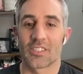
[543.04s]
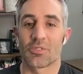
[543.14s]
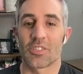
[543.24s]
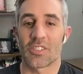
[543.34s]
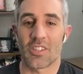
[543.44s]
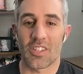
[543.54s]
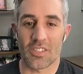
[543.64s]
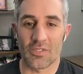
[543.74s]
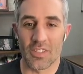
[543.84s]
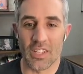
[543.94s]
Teresa,
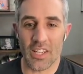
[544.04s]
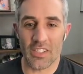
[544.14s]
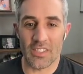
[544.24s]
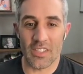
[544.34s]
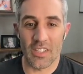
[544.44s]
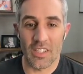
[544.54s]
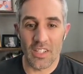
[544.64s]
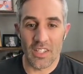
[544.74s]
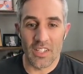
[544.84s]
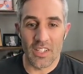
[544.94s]
thanks for the likes.
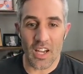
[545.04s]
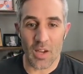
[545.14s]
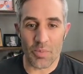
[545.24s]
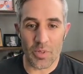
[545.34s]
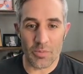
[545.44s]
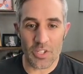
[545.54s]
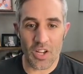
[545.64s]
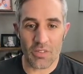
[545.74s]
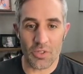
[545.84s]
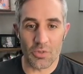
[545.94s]
I pretty much
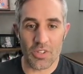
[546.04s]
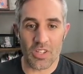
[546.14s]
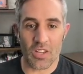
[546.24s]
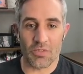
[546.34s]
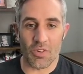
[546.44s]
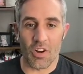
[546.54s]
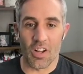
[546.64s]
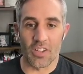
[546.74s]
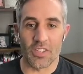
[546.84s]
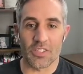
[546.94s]
have you to thank for
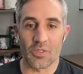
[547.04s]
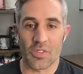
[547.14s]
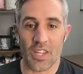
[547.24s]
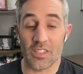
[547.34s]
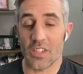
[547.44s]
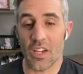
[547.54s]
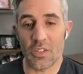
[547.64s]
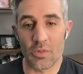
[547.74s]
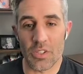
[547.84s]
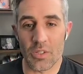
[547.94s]
all of it. So thanks. Yeah,
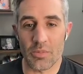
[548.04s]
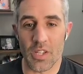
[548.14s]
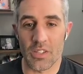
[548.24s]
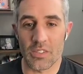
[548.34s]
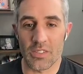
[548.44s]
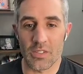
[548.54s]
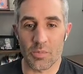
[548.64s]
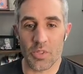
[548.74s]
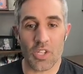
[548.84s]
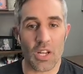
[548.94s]
you're welcome, Kels.
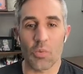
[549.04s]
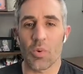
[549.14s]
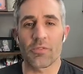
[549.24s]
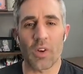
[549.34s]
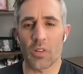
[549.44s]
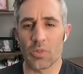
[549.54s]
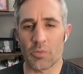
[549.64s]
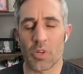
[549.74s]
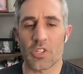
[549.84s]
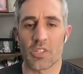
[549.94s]
Appreciate it. What follow
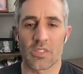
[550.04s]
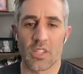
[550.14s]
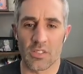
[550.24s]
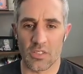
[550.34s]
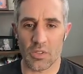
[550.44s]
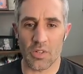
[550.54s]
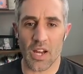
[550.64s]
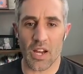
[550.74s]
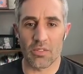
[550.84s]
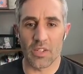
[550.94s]
up questions, Kels, do you
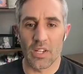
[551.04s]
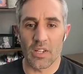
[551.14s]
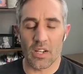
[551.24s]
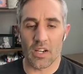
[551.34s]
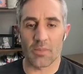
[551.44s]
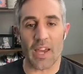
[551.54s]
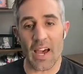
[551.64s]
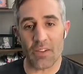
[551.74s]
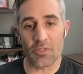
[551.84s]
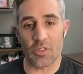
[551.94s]
have um,
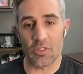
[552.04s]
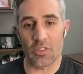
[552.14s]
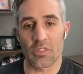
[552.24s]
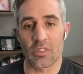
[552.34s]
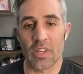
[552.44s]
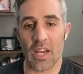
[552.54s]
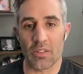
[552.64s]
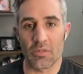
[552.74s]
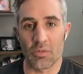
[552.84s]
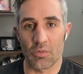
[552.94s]
after
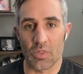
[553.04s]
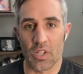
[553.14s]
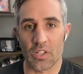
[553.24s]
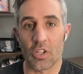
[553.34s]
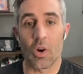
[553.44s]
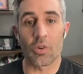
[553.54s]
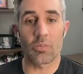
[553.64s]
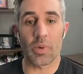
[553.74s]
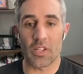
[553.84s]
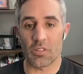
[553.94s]
that uh,
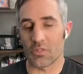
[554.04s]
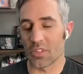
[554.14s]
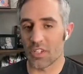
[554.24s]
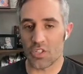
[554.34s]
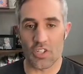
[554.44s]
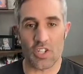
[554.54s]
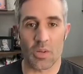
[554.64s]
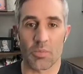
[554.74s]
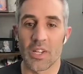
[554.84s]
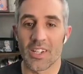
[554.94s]
codependent
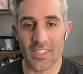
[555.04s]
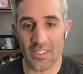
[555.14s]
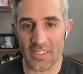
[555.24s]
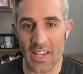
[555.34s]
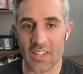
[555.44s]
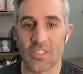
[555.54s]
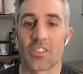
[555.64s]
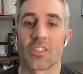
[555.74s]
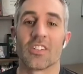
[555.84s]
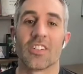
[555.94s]
relationship
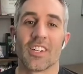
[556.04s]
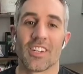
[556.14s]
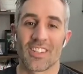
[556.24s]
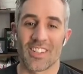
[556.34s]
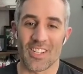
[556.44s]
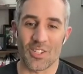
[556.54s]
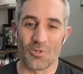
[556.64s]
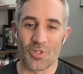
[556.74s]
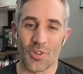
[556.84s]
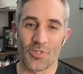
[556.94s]
disaster that
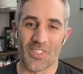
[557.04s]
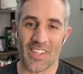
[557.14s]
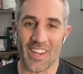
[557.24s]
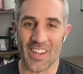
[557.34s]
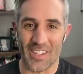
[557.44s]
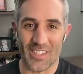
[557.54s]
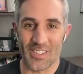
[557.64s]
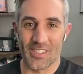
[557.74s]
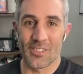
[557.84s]
you chose to end?